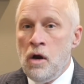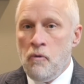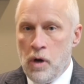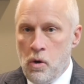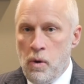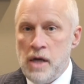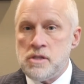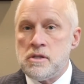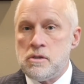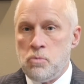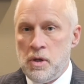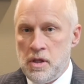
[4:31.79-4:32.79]

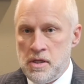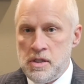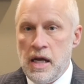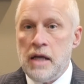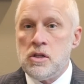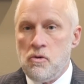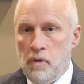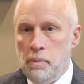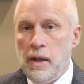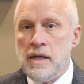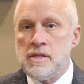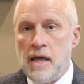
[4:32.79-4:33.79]
requests with the state to
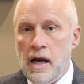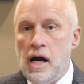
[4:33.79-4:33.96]
replace that